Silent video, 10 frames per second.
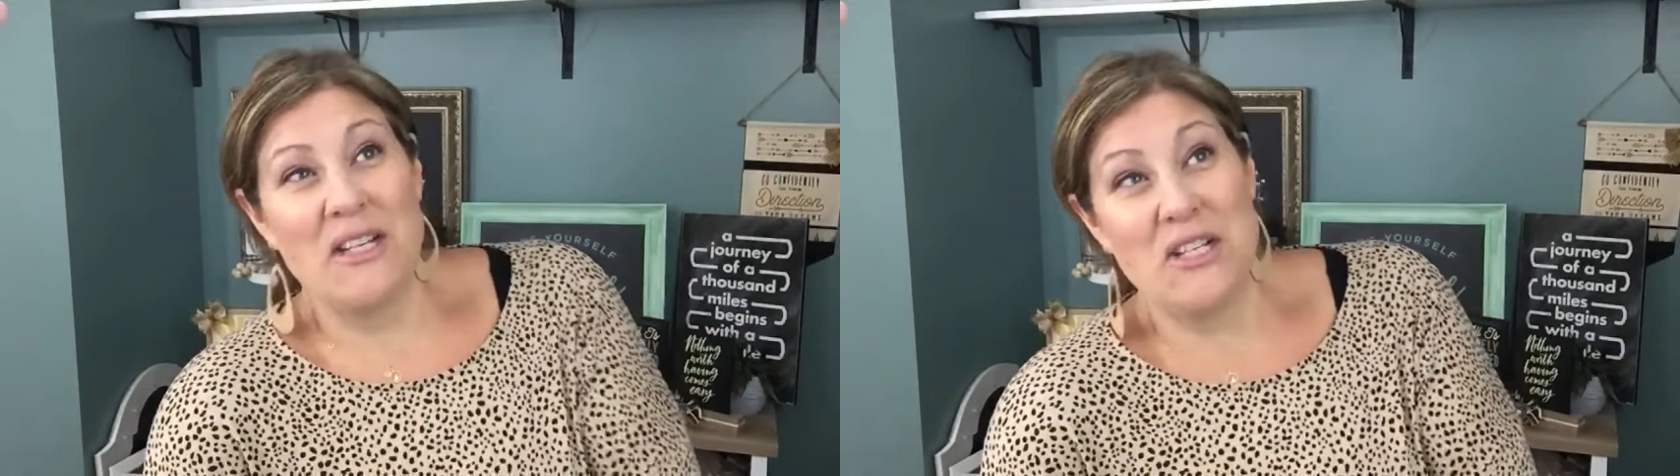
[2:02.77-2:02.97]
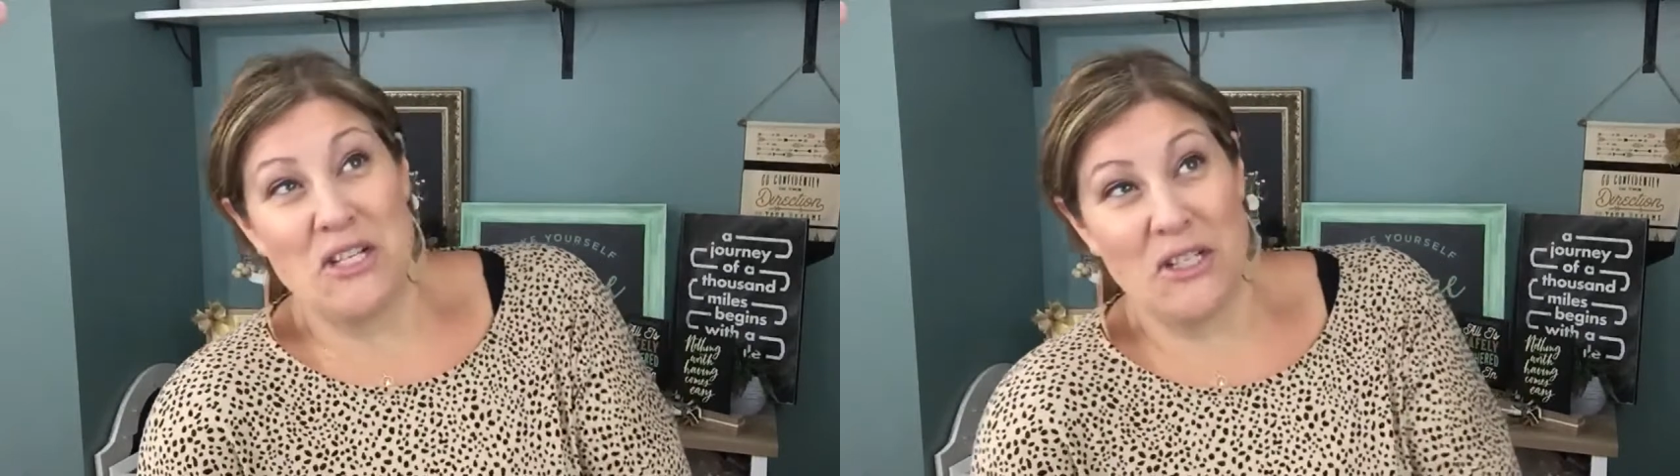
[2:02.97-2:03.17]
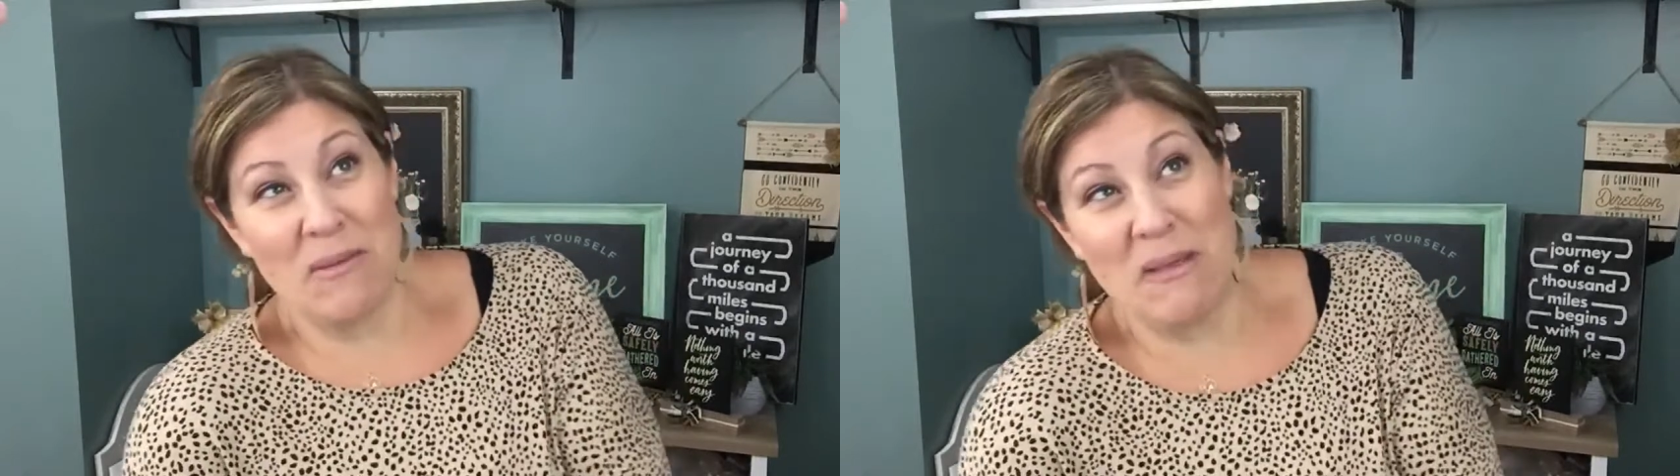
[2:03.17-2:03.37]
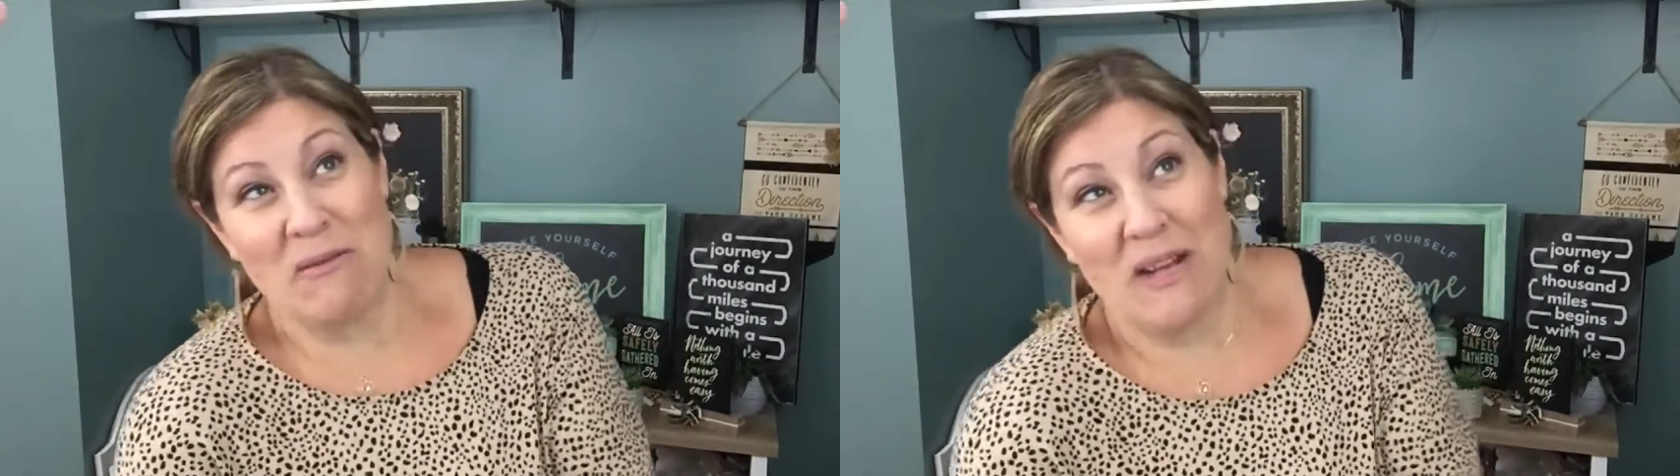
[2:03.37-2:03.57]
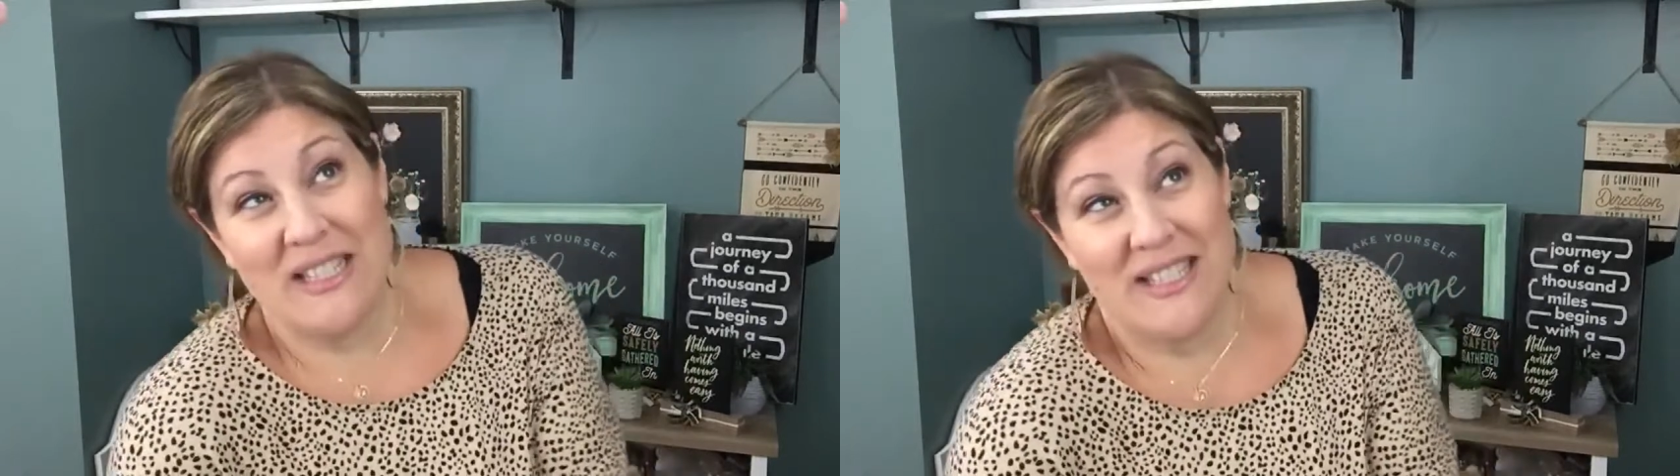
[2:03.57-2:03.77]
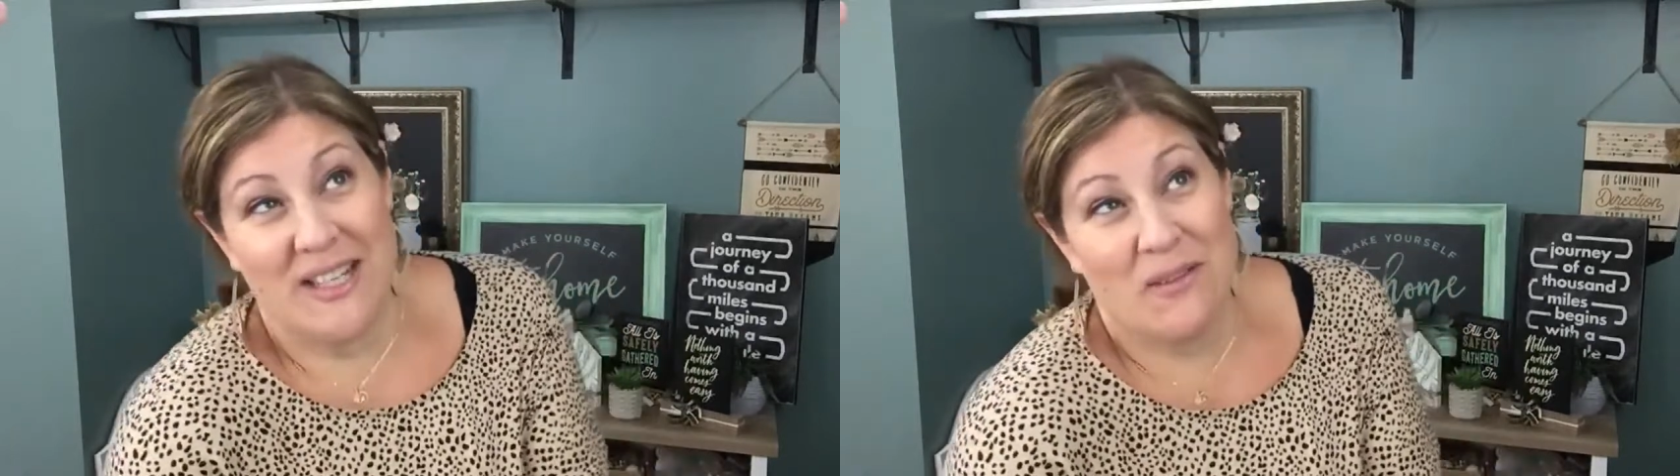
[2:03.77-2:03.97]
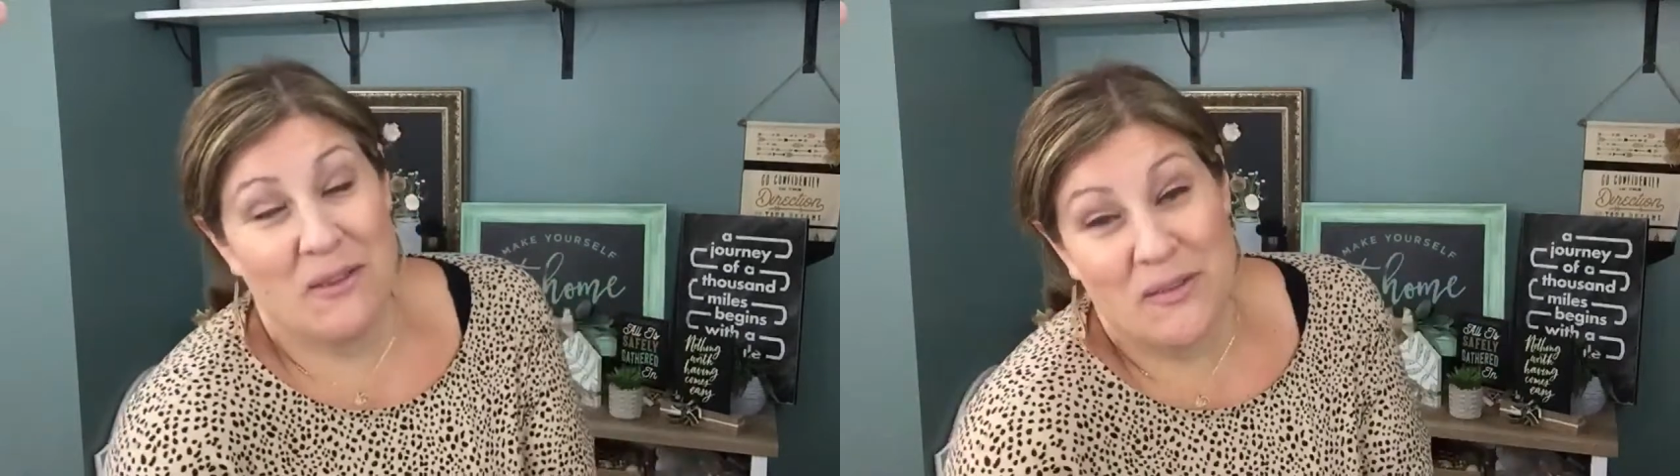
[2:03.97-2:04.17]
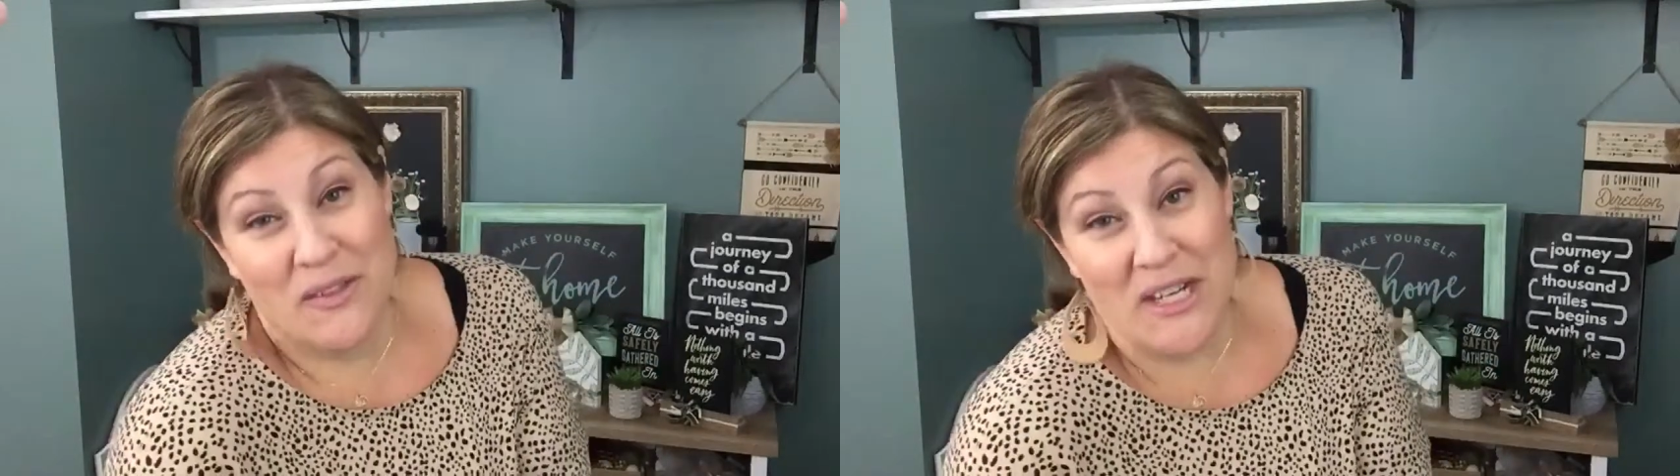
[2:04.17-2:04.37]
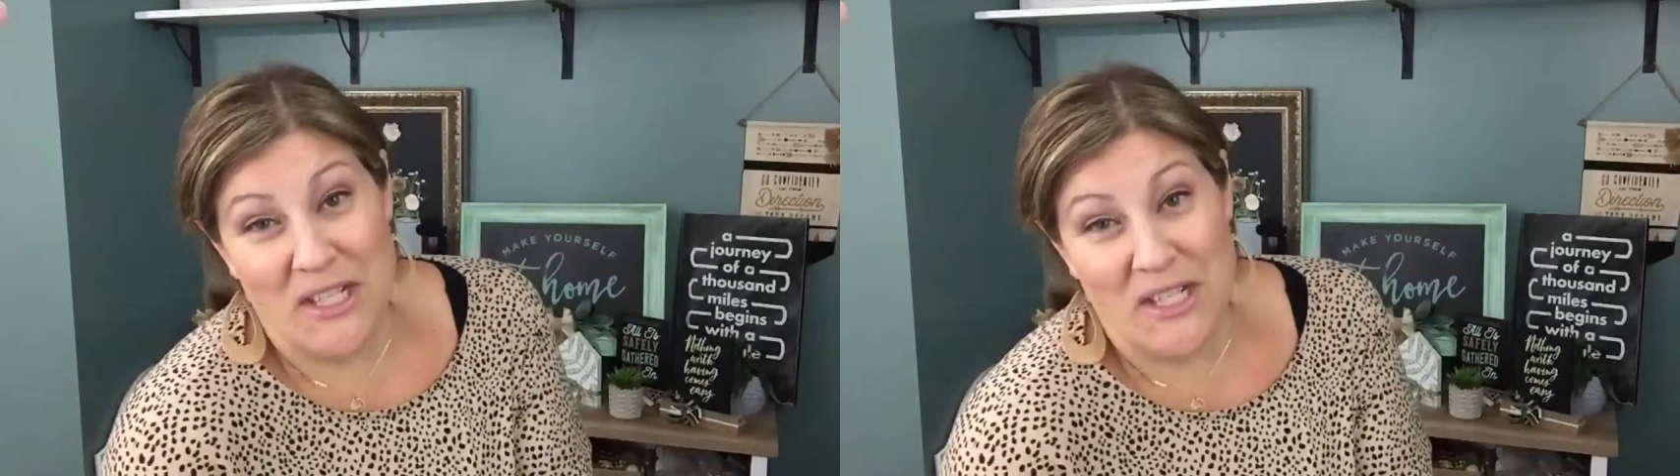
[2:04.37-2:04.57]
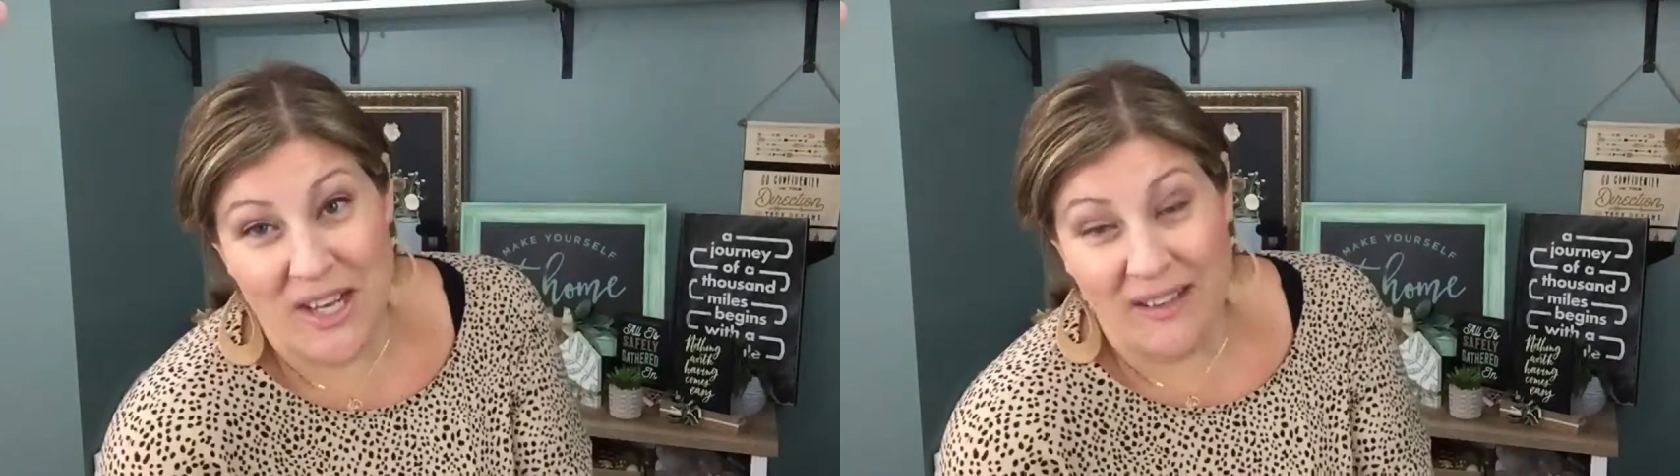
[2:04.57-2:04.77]
should be rested and
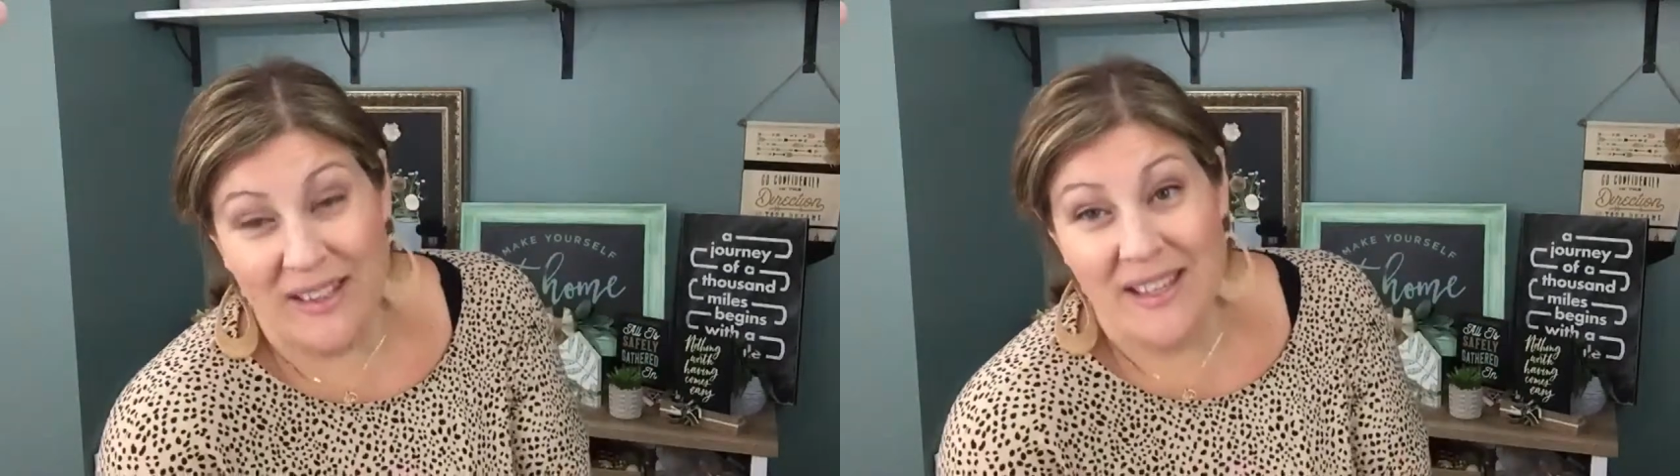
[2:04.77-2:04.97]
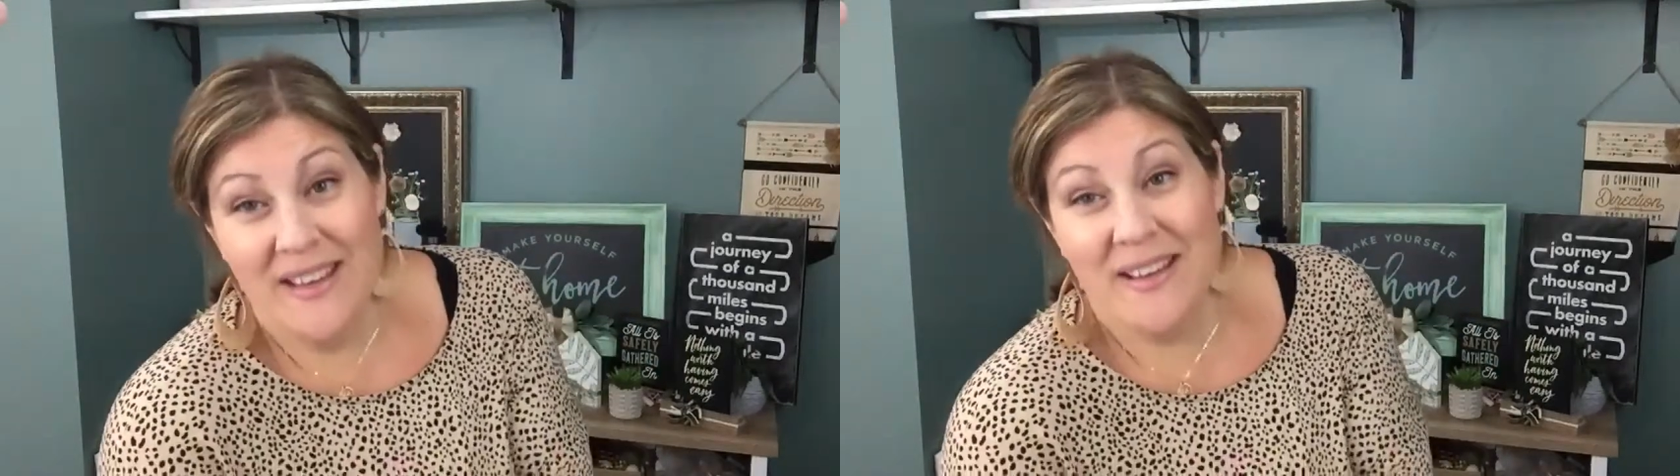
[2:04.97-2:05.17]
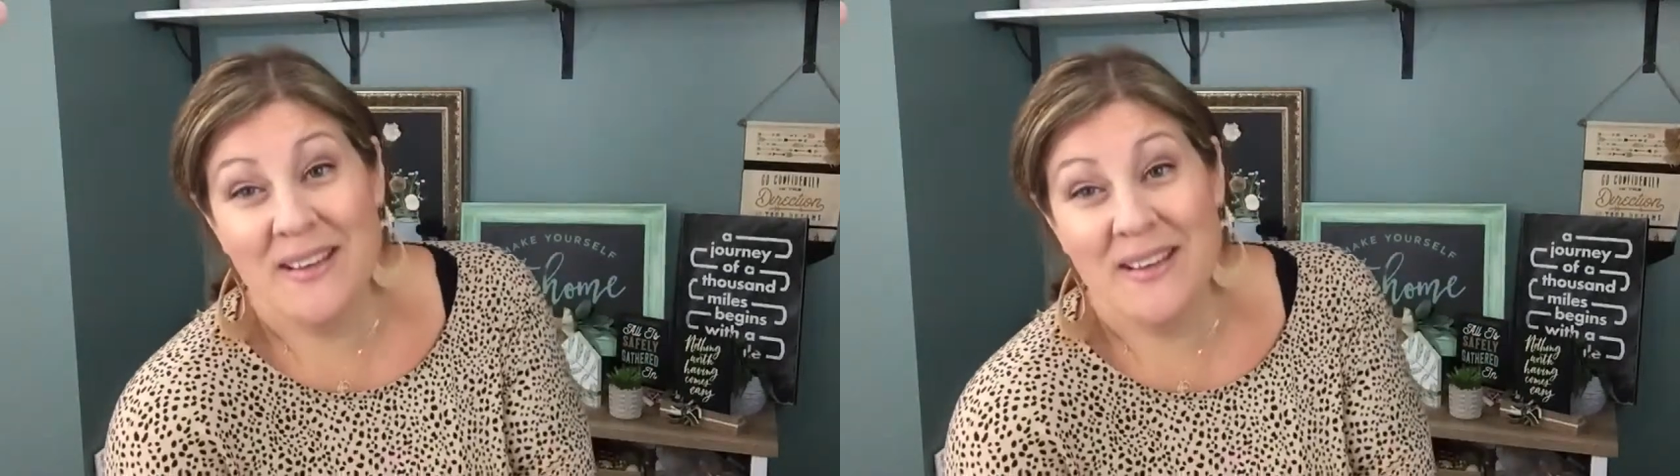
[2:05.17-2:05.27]
refreshed, Shelly.